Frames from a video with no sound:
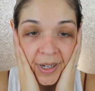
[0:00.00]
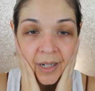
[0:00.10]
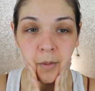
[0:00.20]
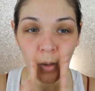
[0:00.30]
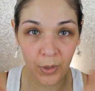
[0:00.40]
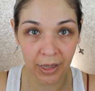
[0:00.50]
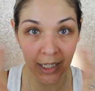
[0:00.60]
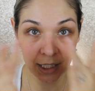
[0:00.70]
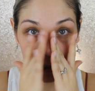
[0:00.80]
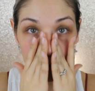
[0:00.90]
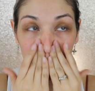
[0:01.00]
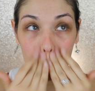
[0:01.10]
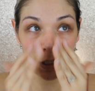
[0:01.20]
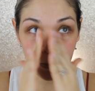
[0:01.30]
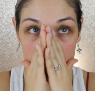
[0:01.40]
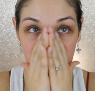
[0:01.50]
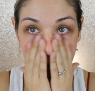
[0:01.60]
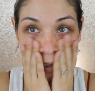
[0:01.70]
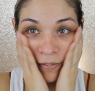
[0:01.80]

but with this one specifically,